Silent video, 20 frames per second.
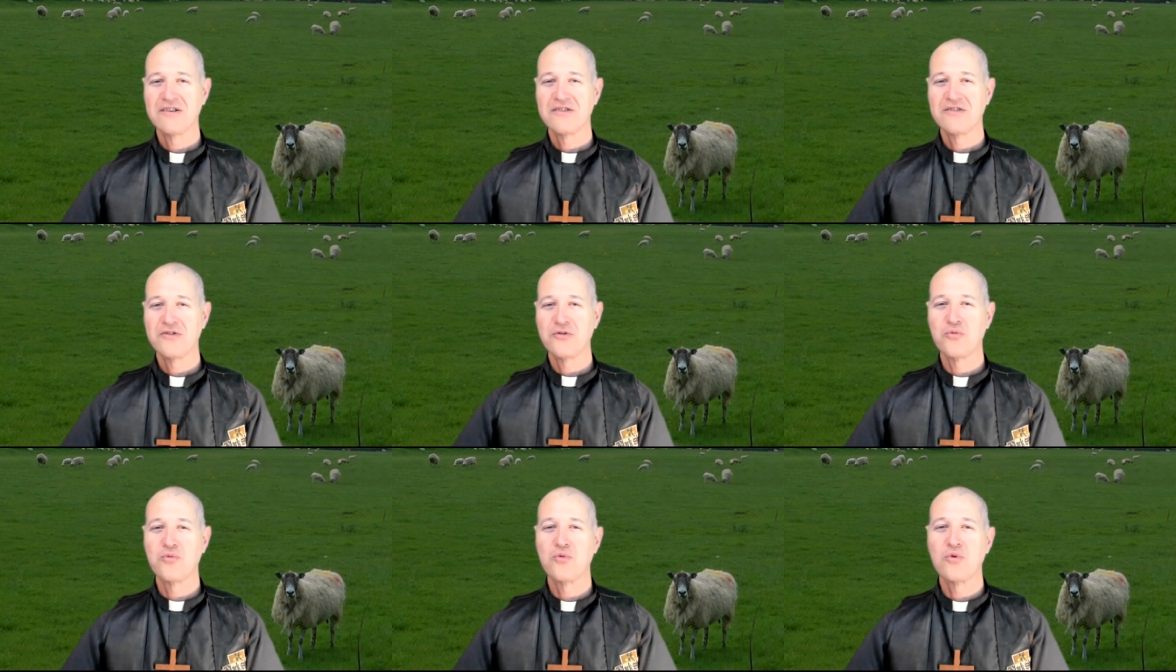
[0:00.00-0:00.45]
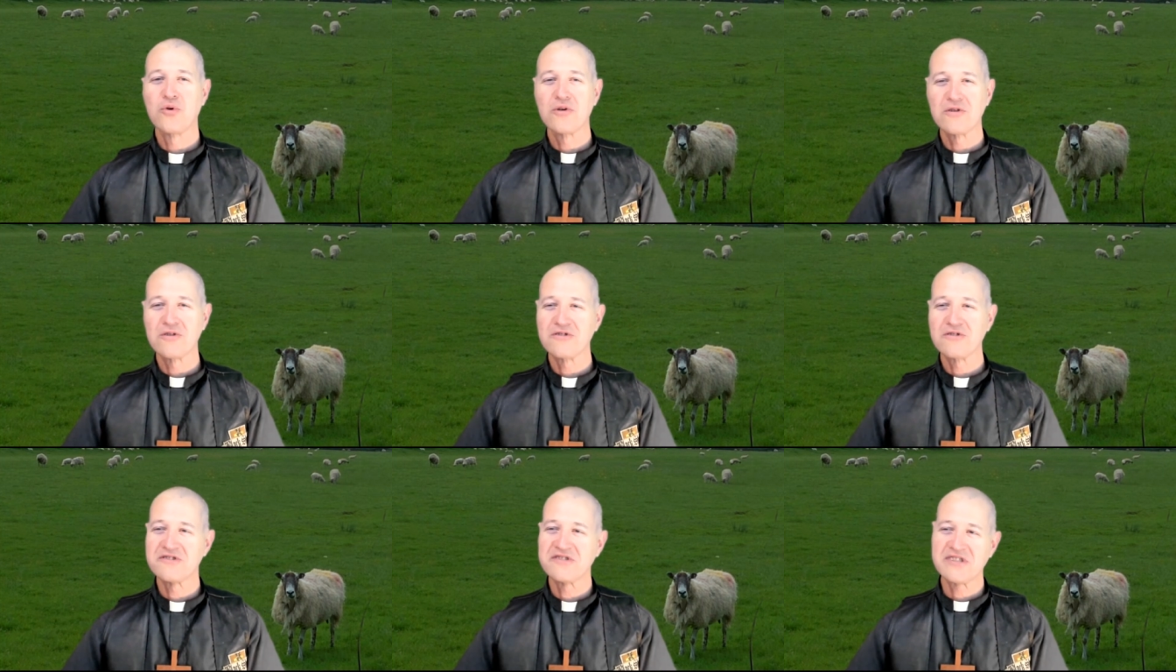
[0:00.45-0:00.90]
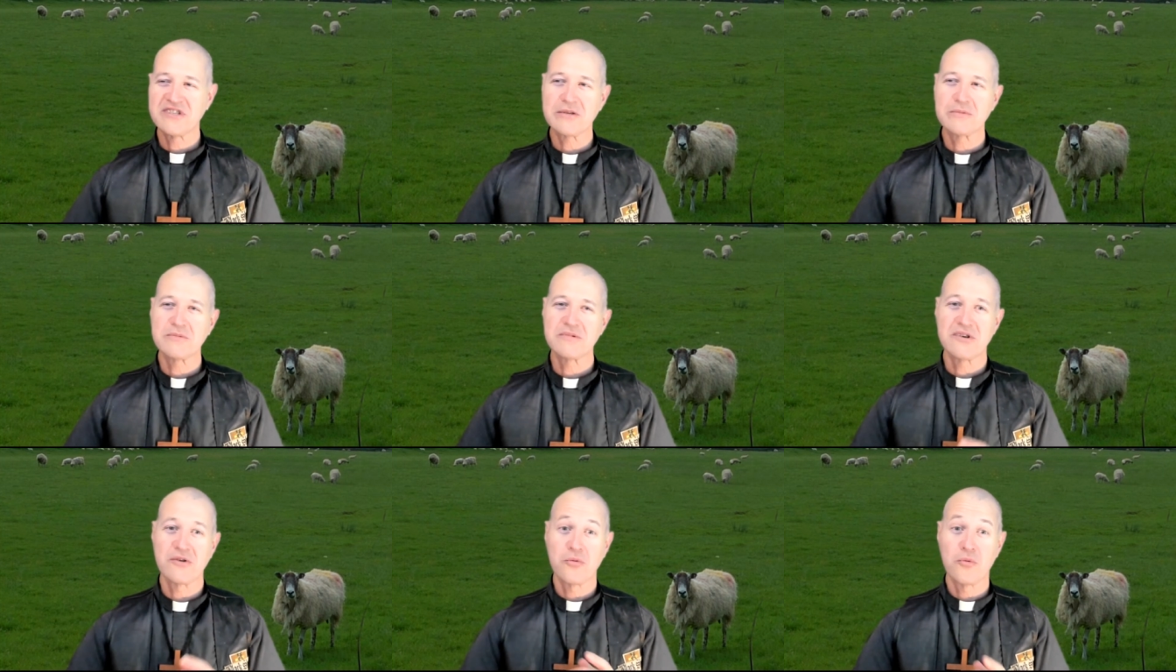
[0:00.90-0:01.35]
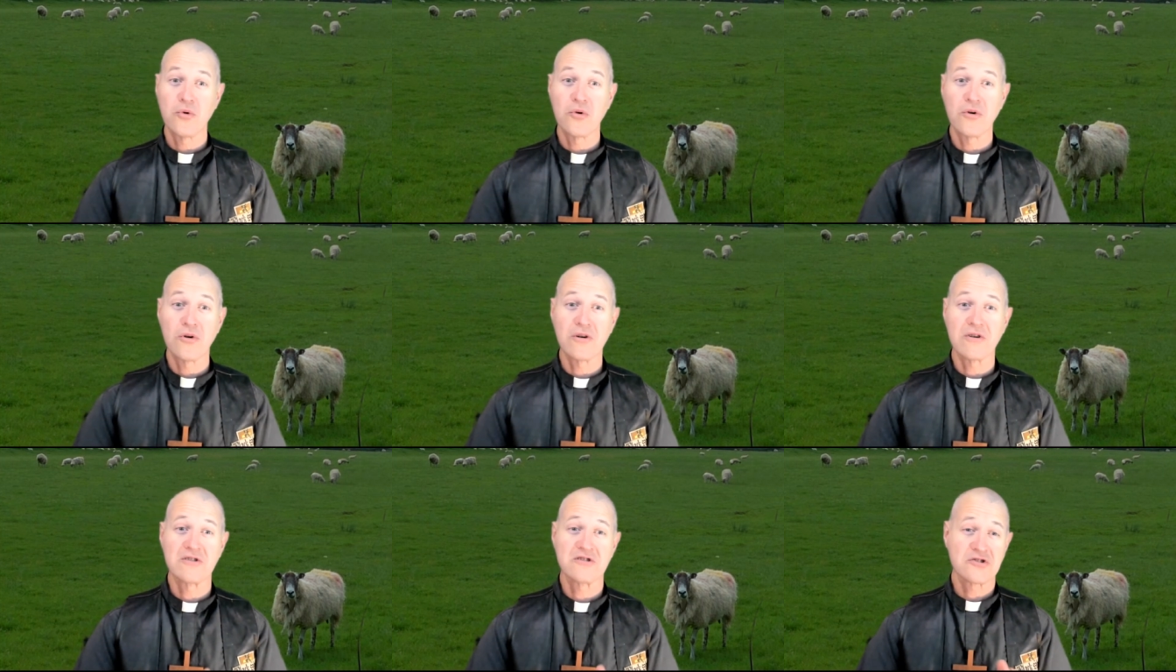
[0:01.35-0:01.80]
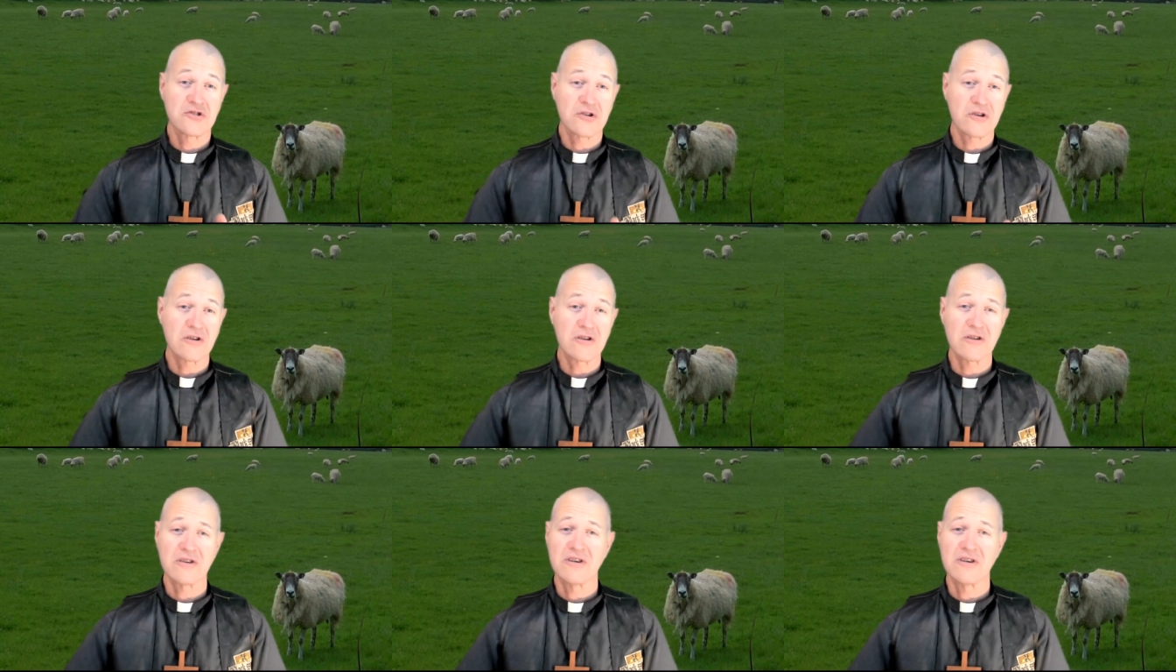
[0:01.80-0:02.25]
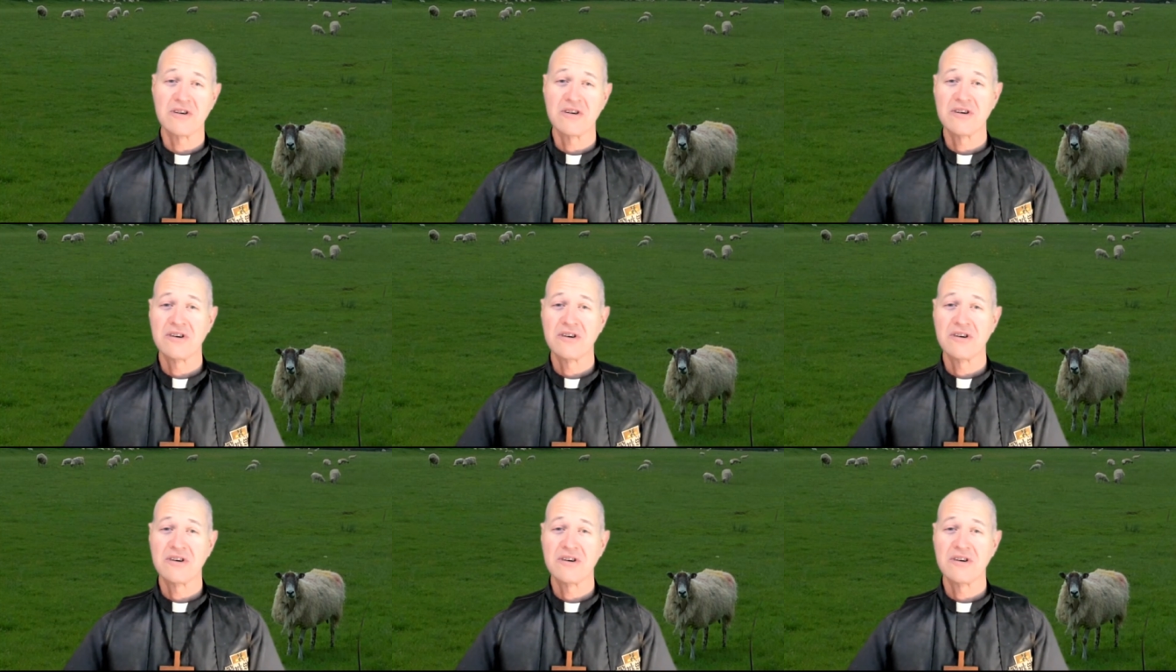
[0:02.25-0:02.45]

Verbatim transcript: The world seems at war, sure,